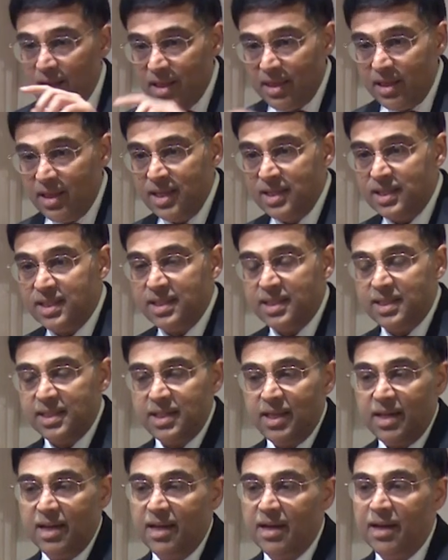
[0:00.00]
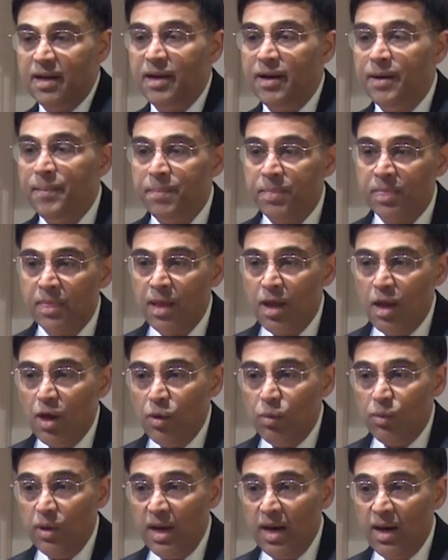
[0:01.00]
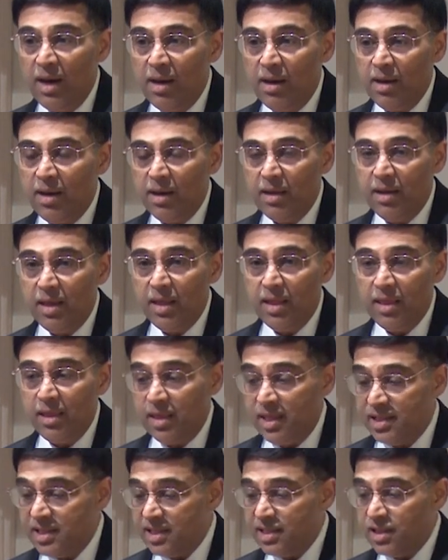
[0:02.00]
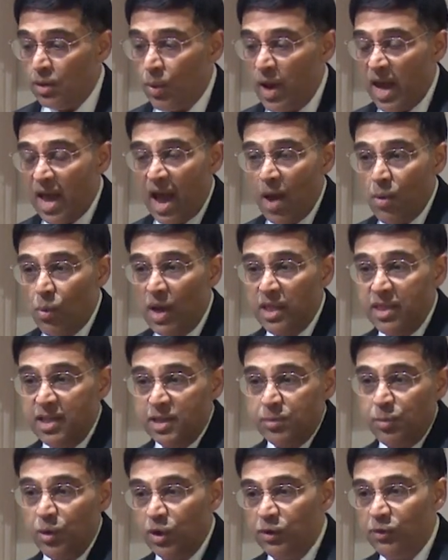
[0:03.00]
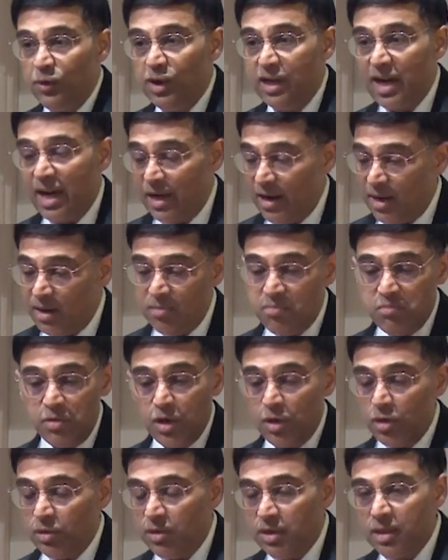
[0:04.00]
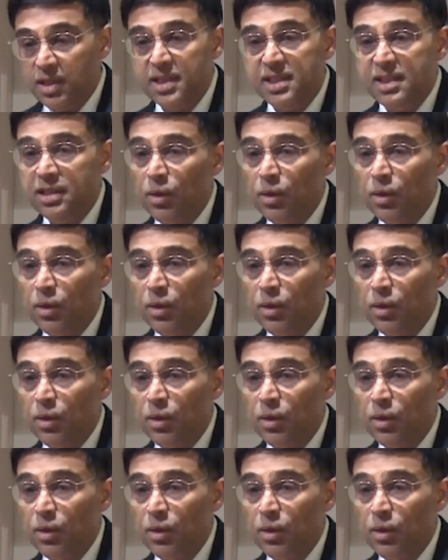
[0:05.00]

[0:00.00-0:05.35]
This is the way I won this beautiful title. You know, this is